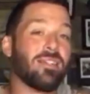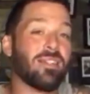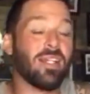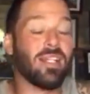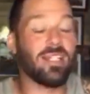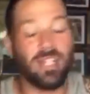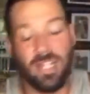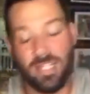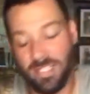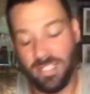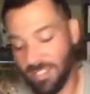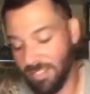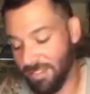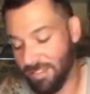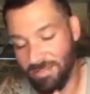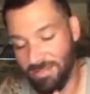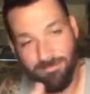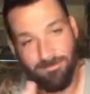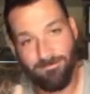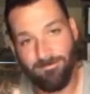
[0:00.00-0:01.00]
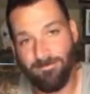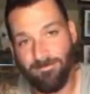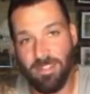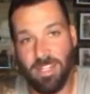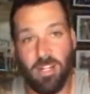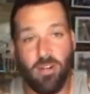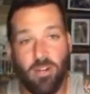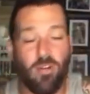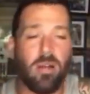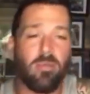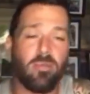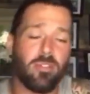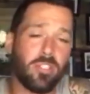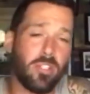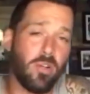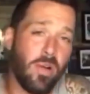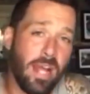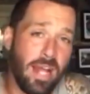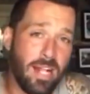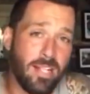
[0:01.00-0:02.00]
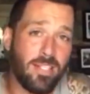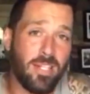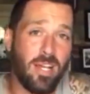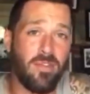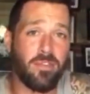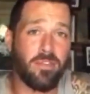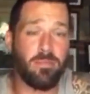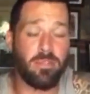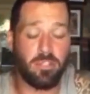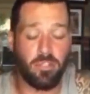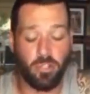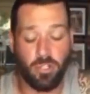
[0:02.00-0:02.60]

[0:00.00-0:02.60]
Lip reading: It's incredible. So hats off to Mr.